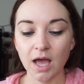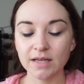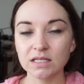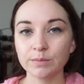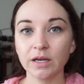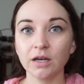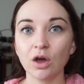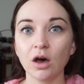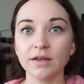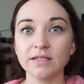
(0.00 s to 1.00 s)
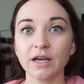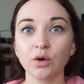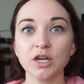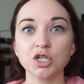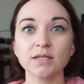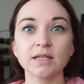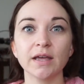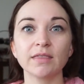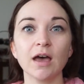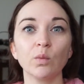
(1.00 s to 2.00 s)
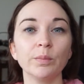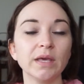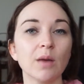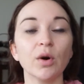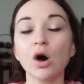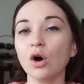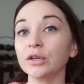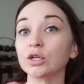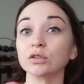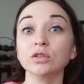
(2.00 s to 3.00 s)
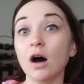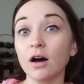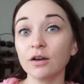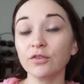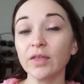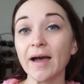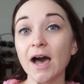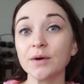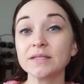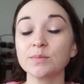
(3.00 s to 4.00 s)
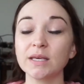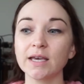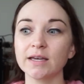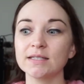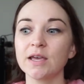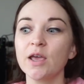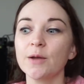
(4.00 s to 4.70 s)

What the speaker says: and spend it on decorations like that will be up all year long for the house, because